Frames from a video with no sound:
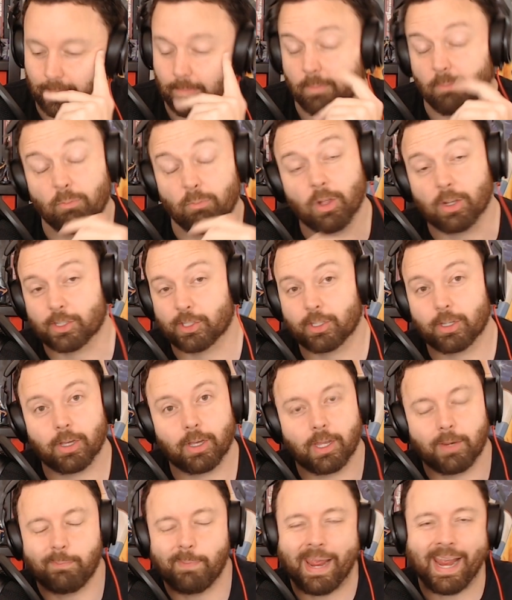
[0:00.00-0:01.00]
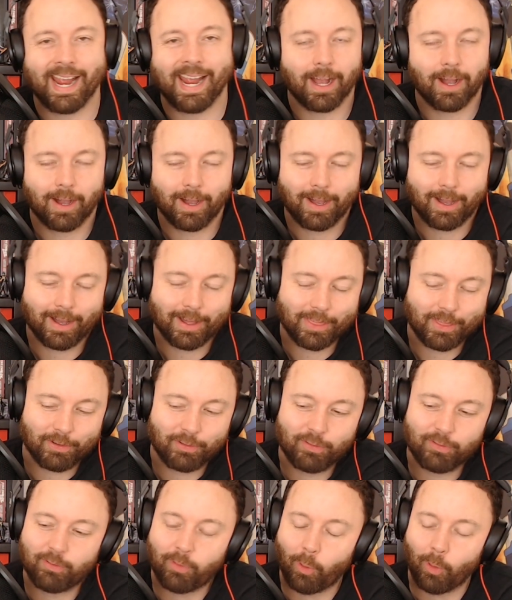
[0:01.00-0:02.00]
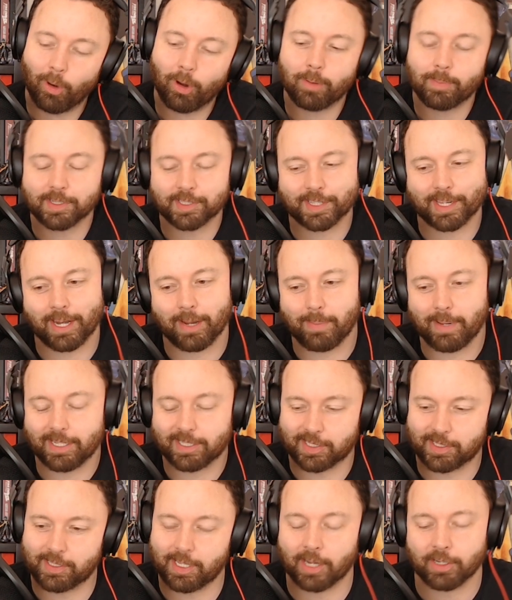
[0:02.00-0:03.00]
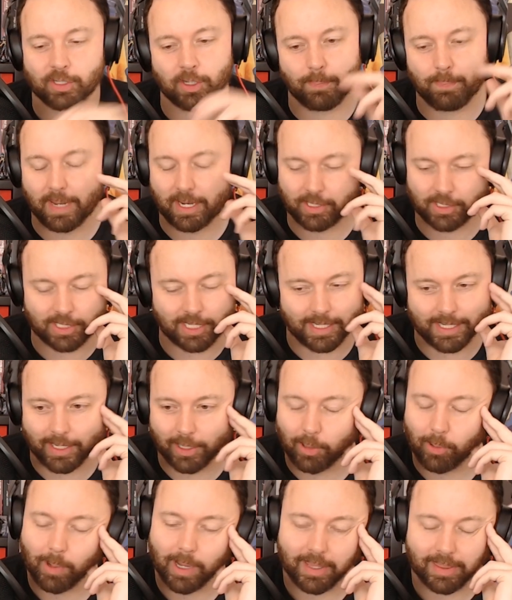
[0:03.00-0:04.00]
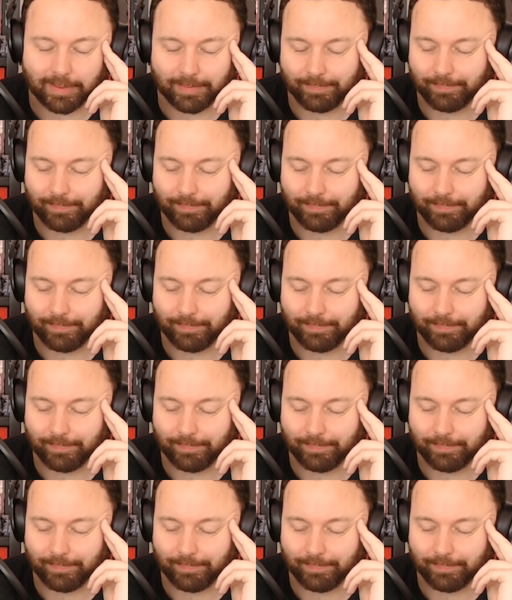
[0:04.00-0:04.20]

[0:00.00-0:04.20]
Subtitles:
Looks good. Man, the form is going to be such a bitch to deal with.